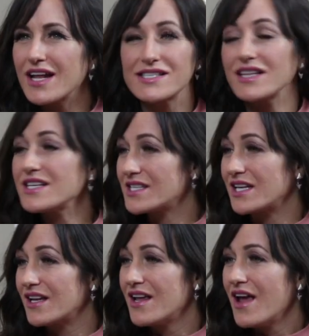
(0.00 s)
And I said,
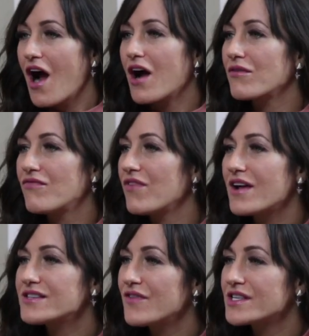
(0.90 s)
listen, our
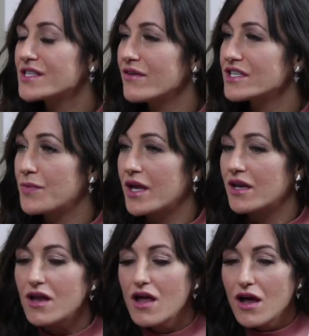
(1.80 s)
philosophy has always
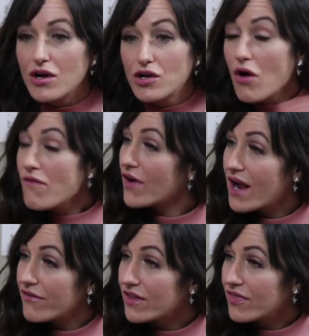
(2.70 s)
been go for
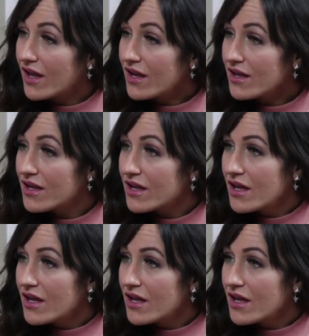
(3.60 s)
everything,